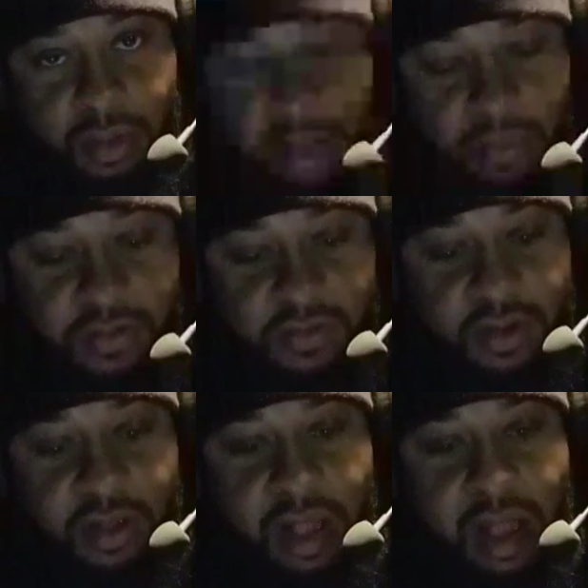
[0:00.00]
image
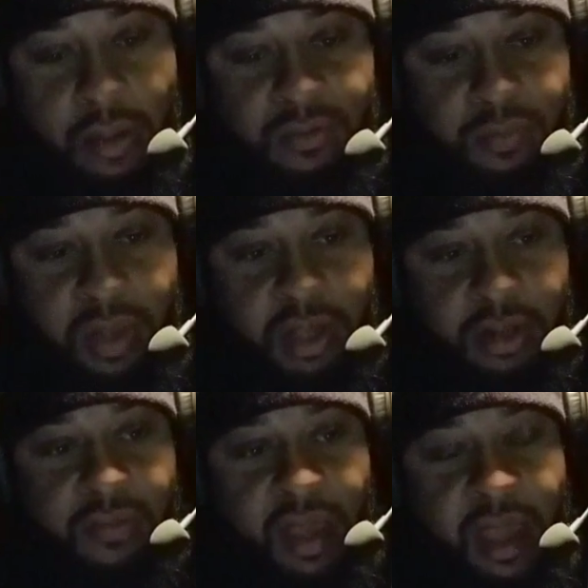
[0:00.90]
that God was making
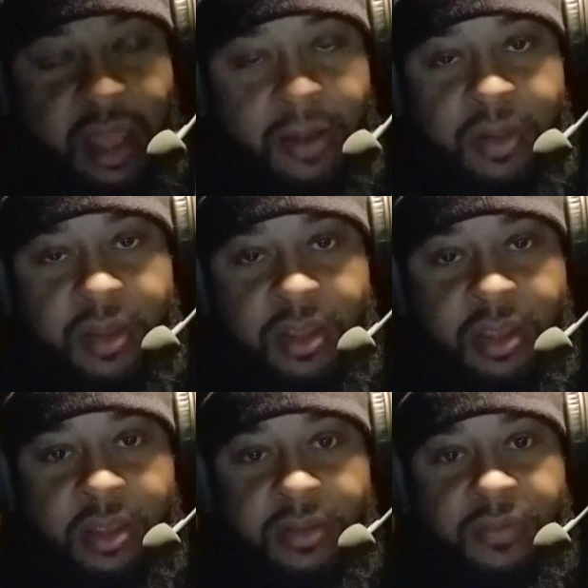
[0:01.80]
of Adam and
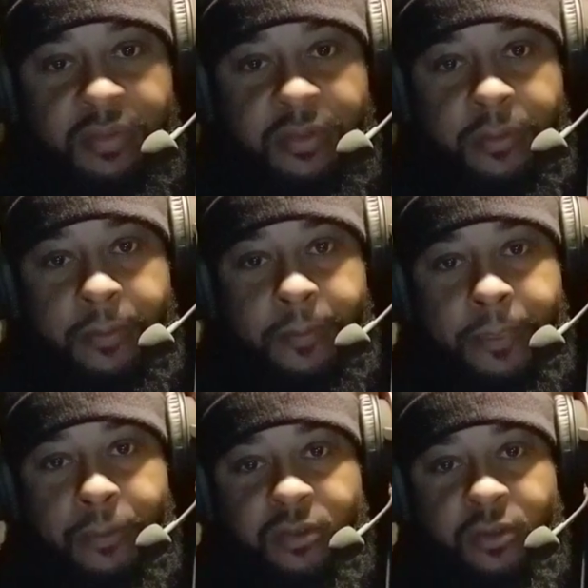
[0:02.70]
Eve,
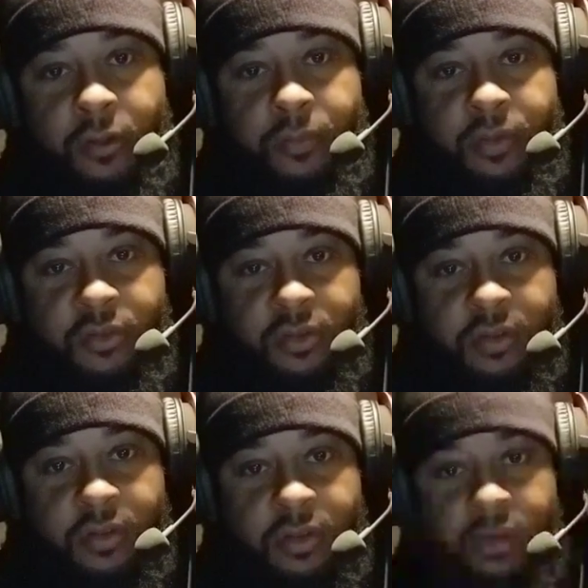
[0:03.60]
what's going on,
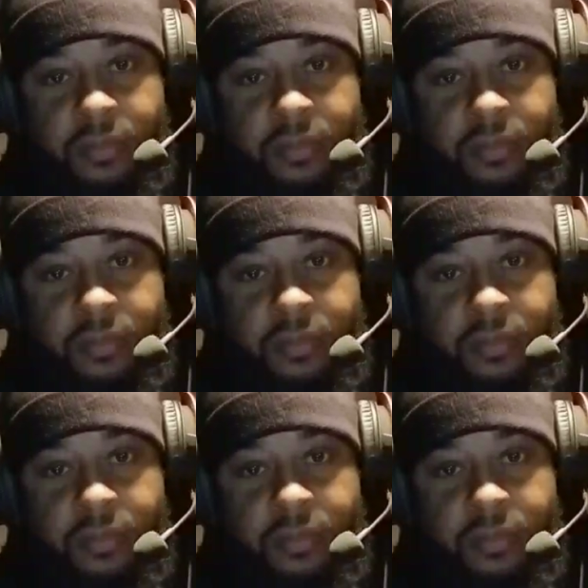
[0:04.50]
Beatrice?